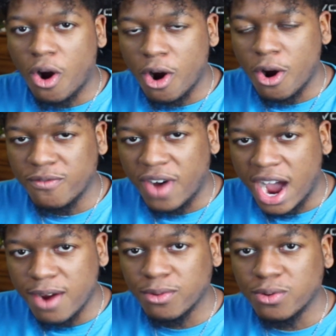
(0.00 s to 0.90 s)
are
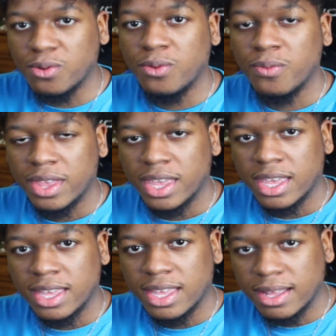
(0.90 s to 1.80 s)
viral
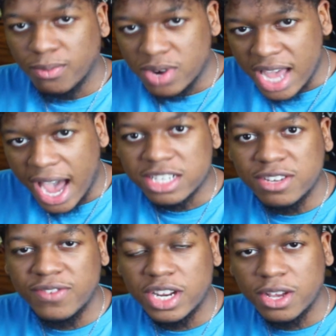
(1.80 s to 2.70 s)

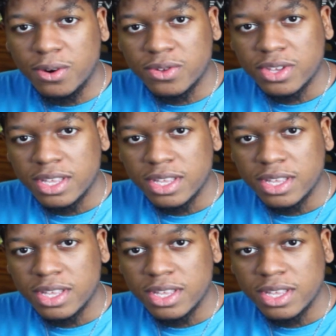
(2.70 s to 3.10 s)
reaction videos.